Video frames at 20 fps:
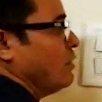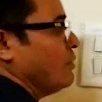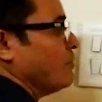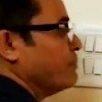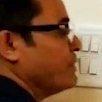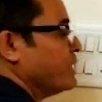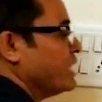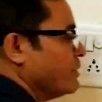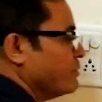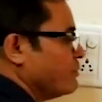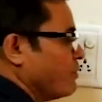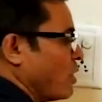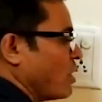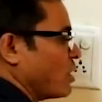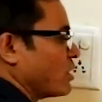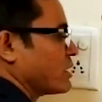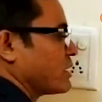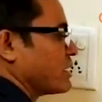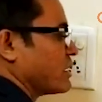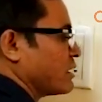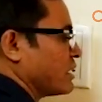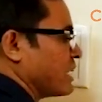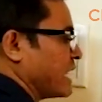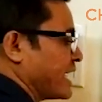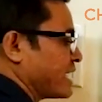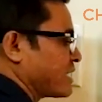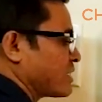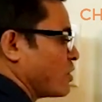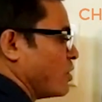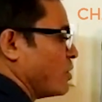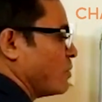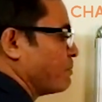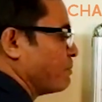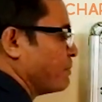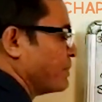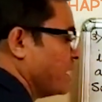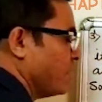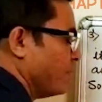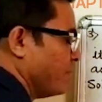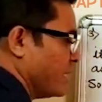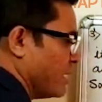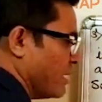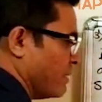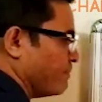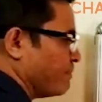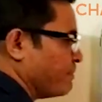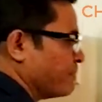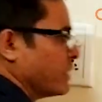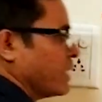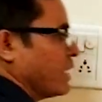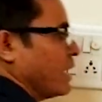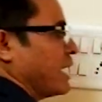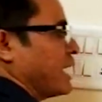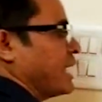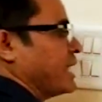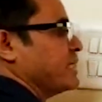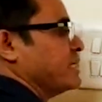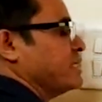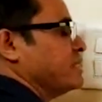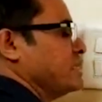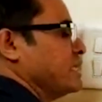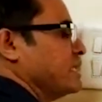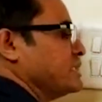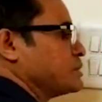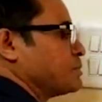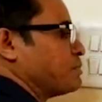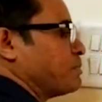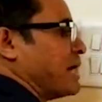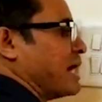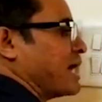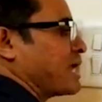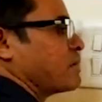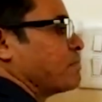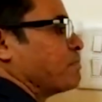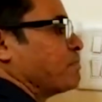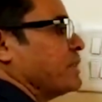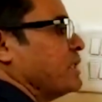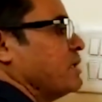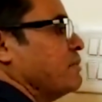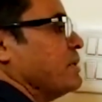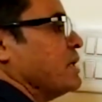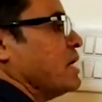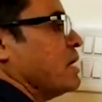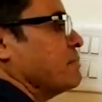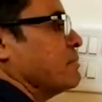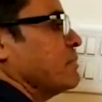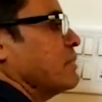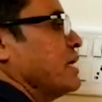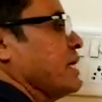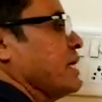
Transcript: we want rate of premium, and in this part premium